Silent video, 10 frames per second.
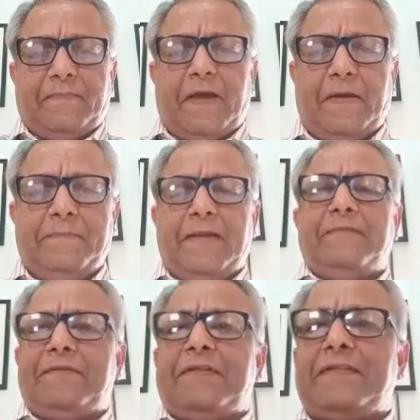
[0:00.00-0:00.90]
I
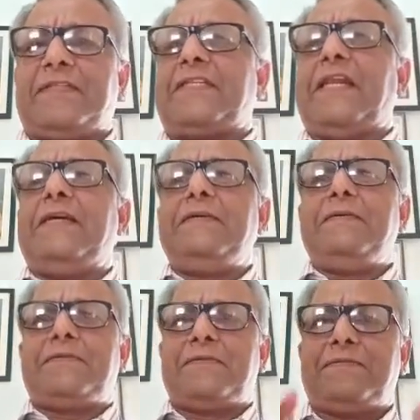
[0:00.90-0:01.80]
believe this is clear.
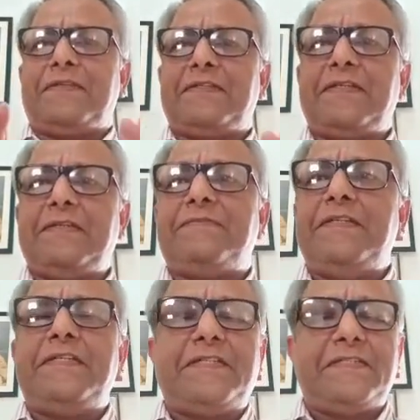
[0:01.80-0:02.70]
So far as the
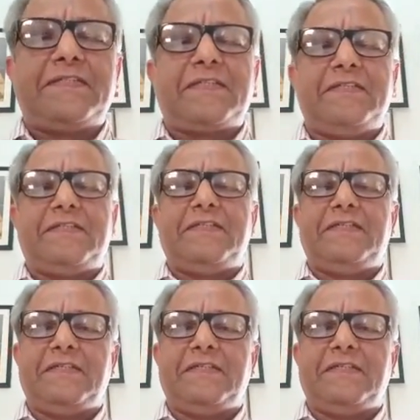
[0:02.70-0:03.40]
definition is concerned,